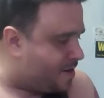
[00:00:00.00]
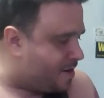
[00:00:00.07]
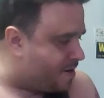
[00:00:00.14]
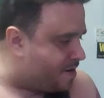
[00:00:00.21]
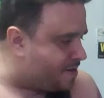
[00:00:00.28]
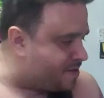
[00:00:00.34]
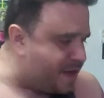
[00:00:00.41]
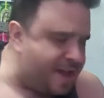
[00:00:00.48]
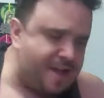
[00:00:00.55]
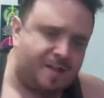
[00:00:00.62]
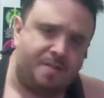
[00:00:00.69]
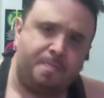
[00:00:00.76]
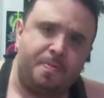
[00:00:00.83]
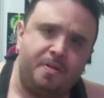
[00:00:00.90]
You're going to
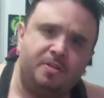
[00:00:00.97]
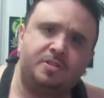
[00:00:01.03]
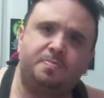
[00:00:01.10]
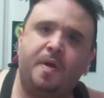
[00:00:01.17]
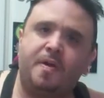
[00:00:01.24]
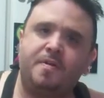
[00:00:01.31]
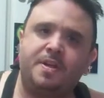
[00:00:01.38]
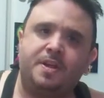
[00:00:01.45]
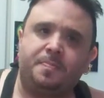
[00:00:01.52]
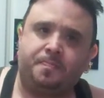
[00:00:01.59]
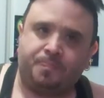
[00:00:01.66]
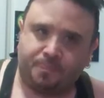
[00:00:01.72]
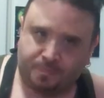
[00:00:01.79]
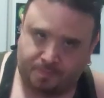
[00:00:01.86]
take the
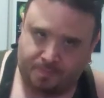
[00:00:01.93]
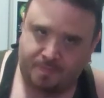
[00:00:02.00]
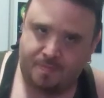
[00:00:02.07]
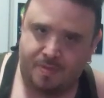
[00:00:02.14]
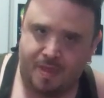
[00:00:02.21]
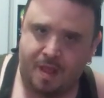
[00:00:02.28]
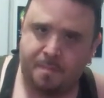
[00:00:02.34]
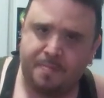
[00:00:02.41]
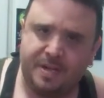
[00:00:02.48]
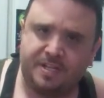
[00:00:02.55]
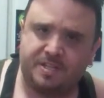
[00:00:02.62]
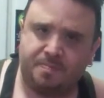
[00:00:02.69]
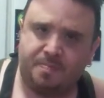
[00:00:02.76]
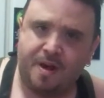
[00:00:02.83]
Pillsbury
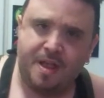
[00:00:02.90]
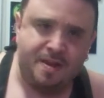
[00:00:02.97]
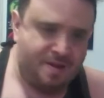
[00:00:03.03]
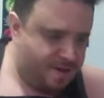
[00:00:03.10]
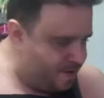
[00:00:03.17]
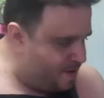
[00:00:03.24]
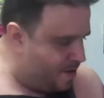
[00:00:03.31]
pizza bread,